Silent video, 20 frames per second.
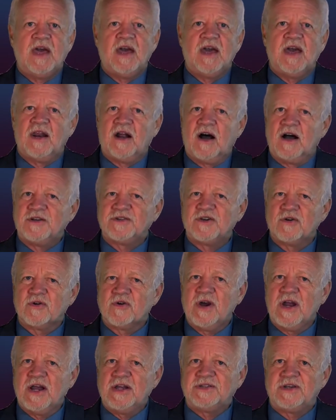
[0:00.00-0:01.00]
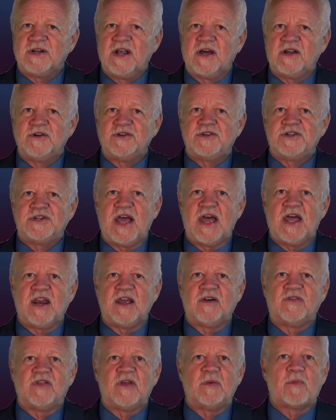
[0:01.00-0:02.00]
It also creates an
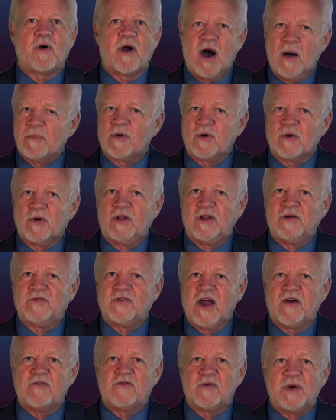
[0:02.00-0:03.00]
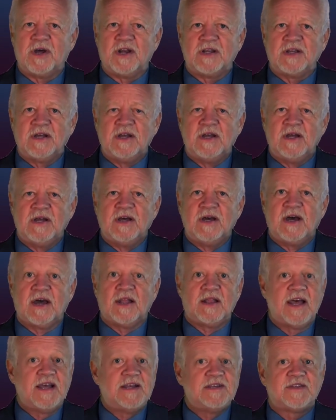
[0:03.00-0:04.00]
understanding of the proper role of government
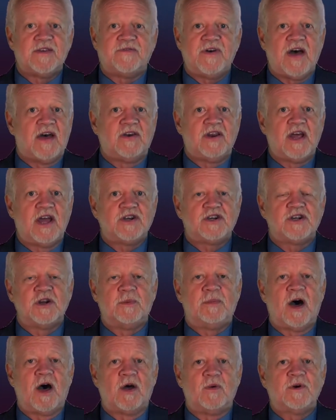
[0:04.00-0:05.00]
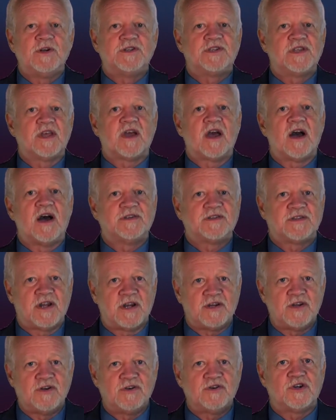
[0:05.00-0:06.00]
and lays the foundation upon which the
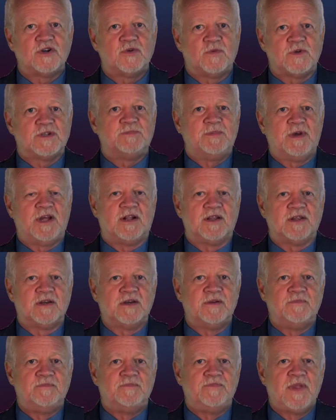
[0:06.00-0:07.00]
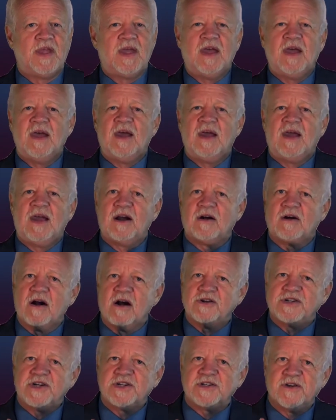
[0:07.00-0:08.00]
Constitution was built. Here
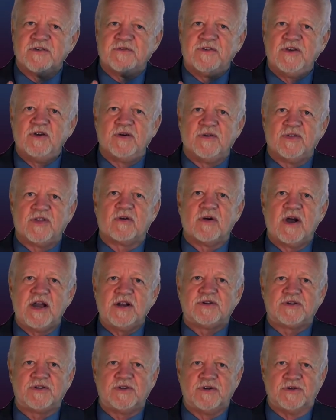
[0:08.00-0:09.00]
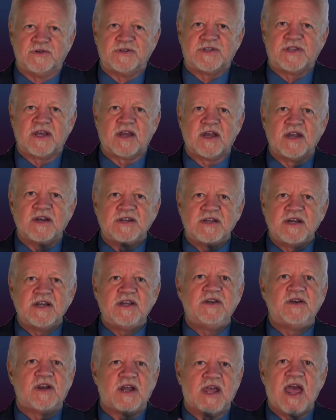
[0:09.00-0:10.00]
are just a few of the great truths that
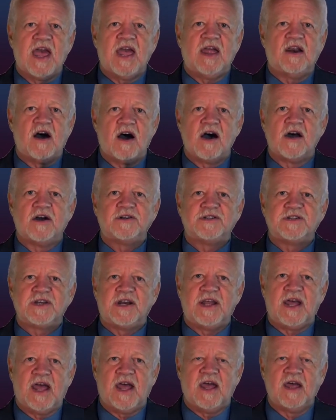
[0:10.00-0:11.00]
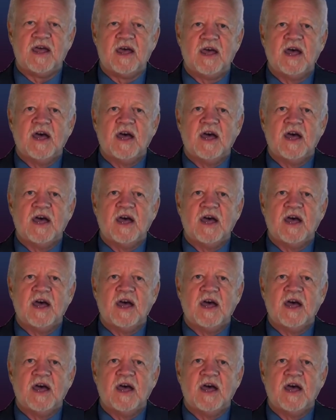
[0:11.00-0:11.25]
continue to gain honor today